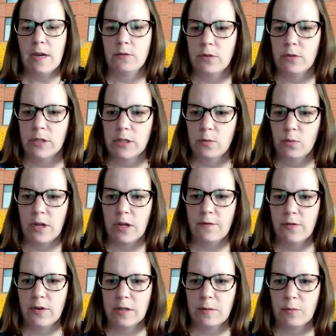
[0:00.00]
so we'll just
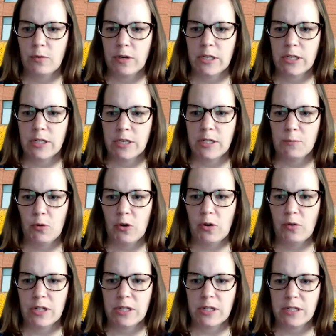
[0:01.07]
wait for some more
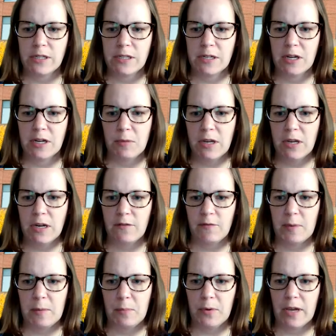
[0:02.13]
questions to come in
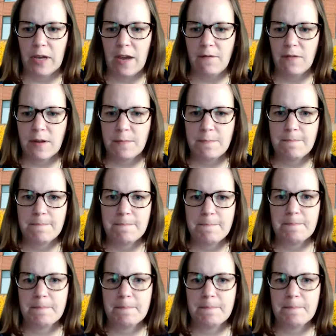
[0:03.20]
if people have them.